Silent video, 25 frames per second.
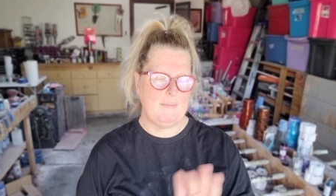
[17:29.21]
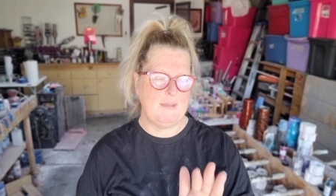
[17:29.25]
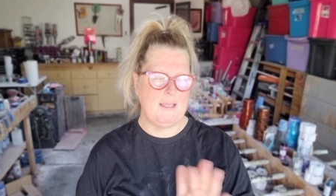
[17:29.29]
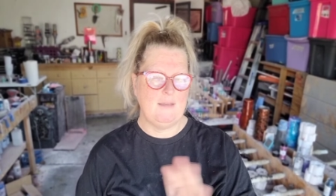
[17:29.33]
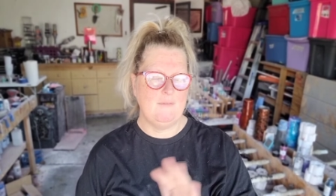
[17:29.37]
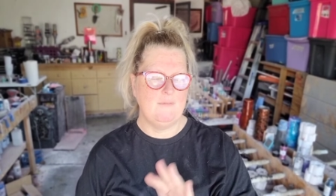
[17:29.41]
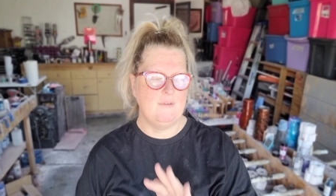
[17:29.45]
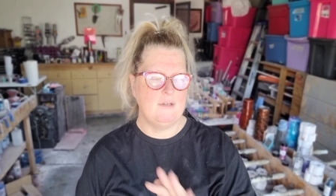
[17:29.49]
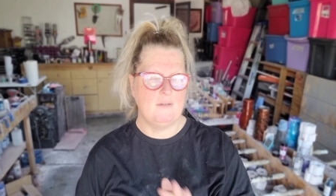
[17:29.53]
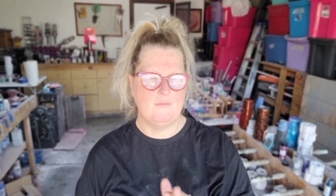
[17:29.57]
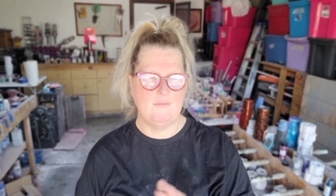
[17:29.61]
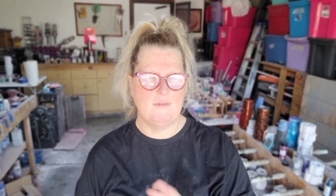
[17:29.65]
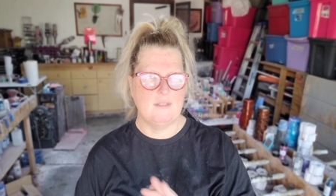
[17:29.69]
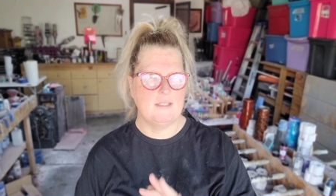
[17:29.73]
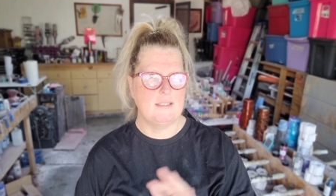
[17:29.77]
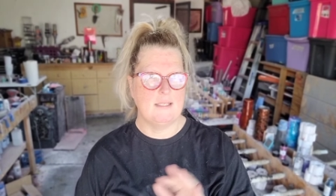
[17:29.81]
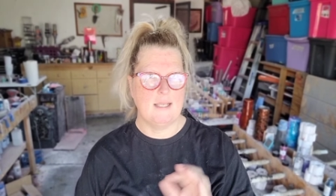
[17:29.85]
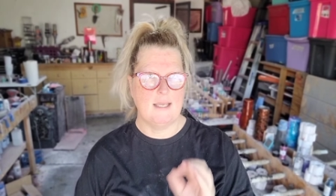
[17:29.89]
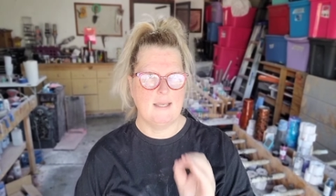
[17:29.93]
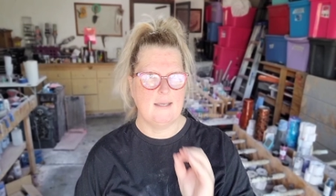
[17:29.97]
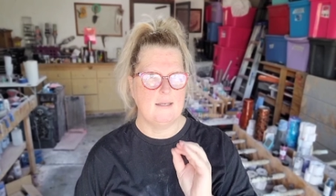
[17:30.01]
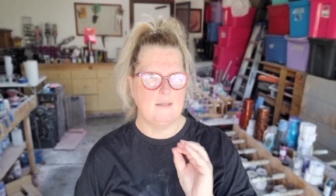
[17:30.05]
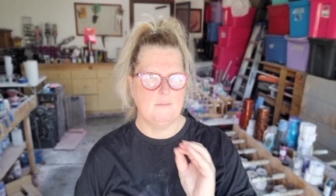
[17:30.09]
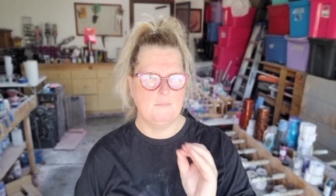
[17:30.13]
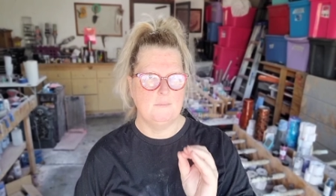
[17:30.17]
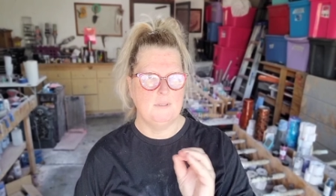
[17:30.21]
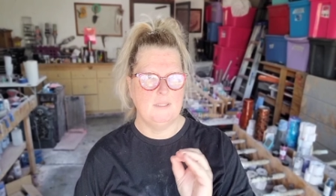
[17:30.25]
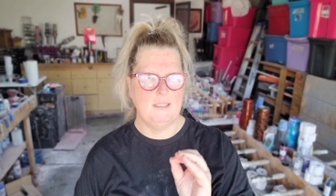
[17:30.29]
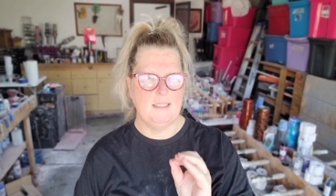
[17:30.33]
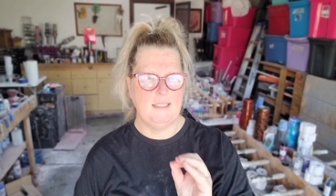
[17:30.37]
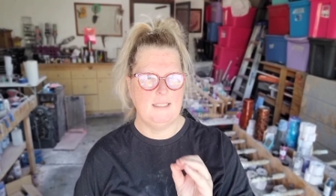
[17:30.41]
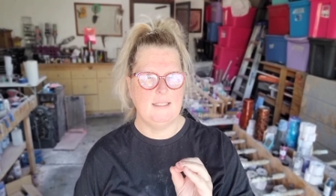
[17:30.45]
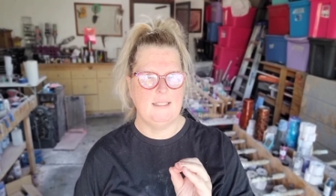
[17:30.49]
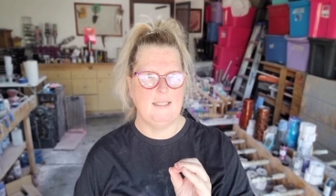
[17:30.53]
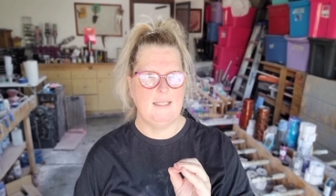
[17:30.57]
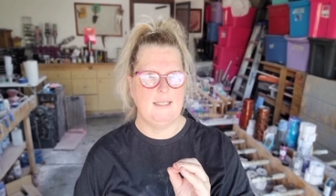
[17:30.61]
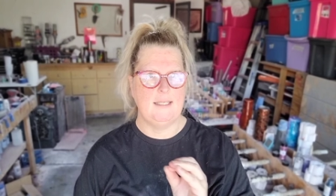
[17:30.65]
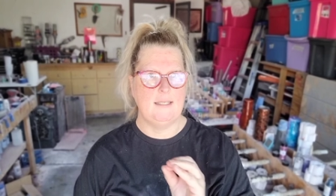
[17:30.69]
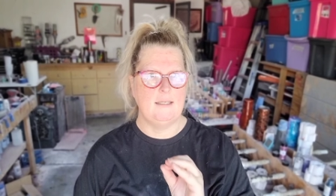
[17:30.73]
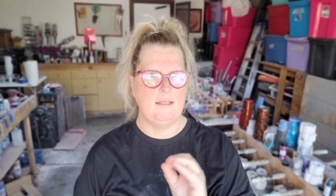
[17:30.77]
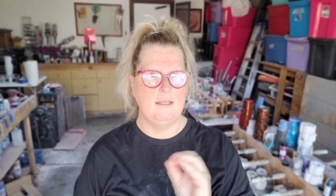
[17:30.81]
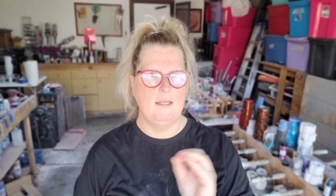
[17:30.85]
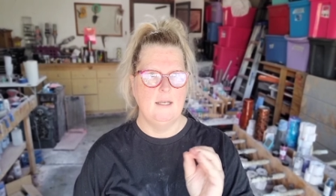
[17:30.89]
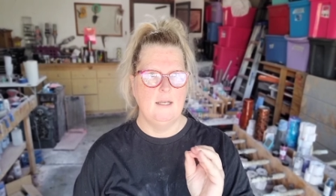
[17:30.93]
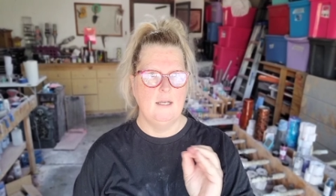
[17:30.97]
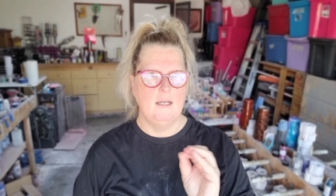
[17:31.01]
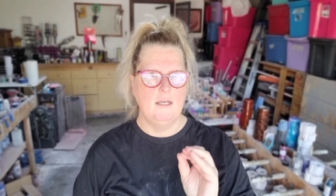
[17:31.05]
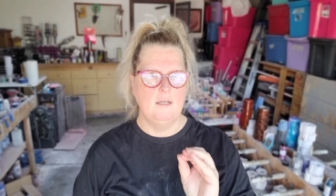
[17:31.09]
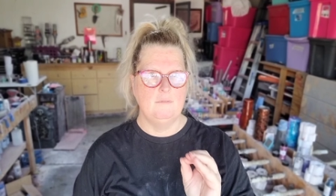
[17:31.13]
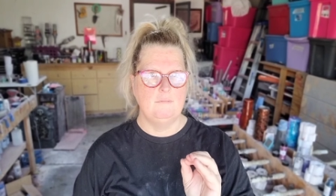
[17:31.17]
even if it's like completely,
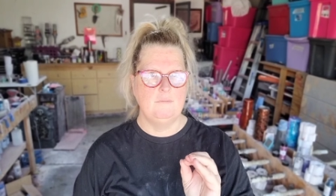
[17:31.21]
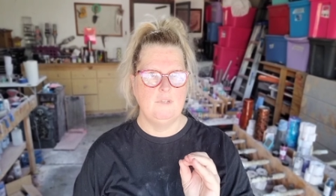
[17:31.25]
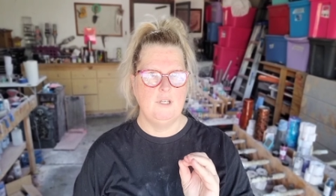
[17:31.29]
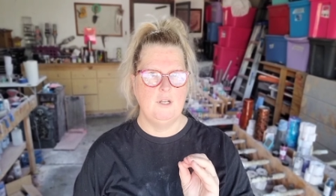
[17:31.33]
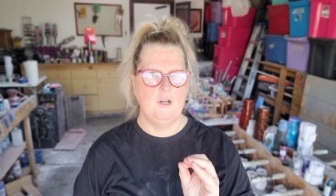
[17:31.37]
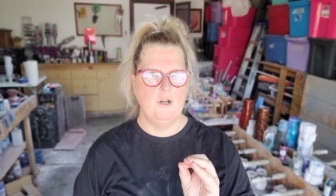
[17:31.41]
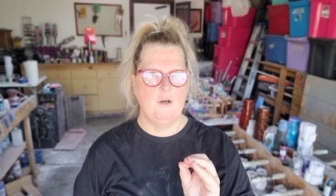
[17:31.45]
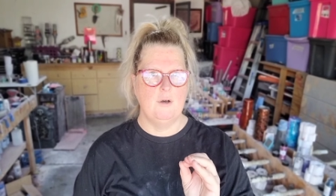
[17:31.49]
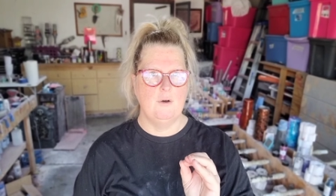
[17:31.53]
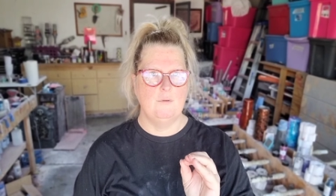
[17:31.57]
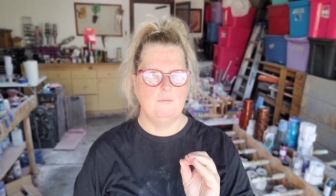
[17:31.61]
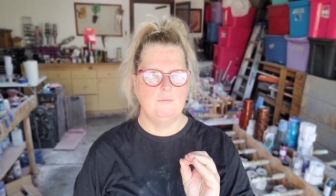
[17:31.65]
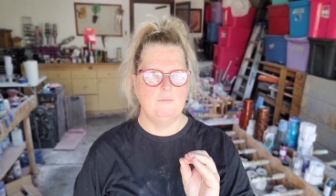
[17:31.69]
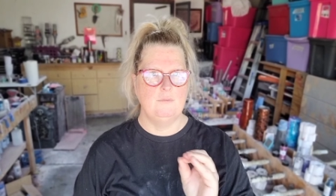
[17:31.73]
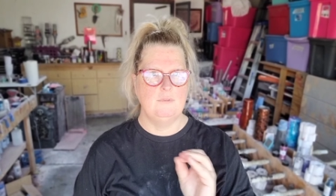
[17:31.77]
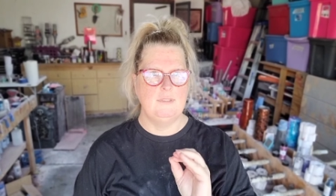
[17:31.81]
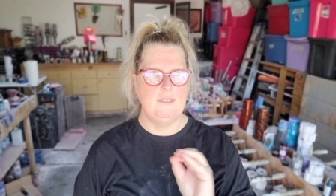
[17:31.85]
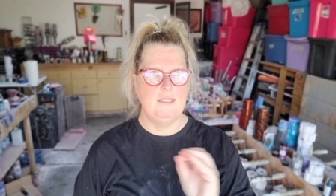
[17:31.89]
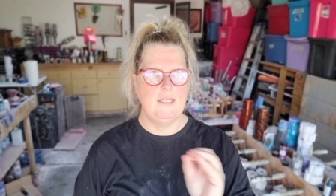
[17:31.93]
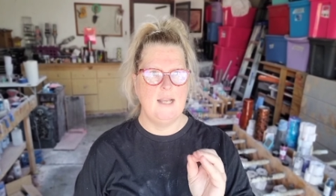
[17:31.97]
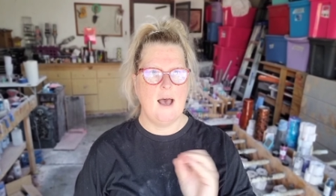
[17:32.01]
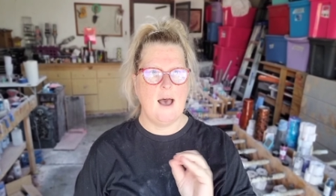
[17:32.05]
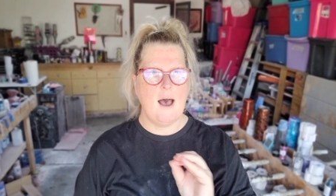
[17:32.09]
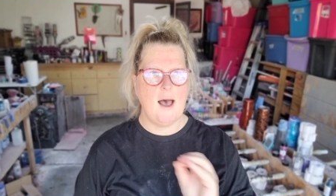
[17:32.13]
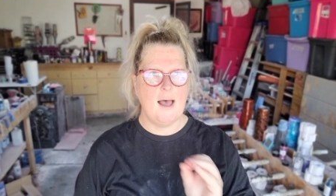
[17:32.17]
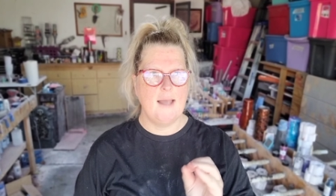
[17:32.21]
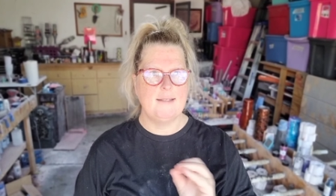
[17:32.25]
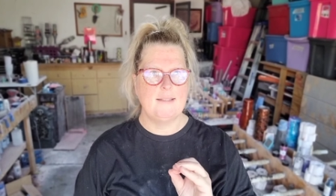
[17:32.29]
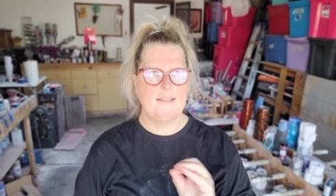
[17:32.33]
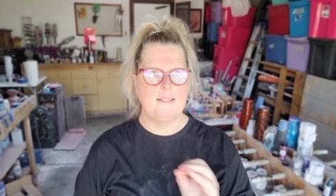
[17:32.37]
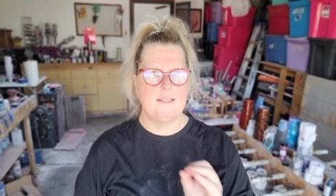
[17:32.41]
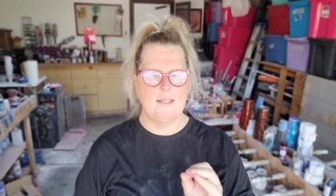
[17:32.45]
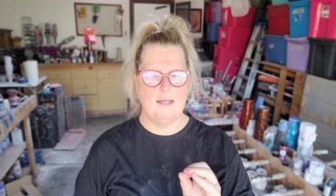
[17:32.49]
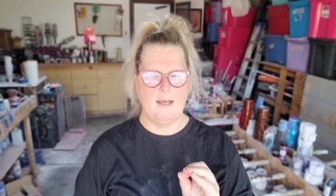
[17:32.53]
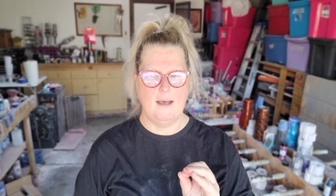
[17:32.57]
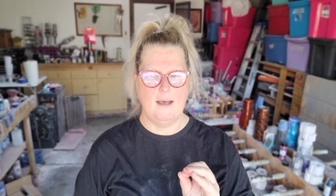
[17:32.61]
you know, not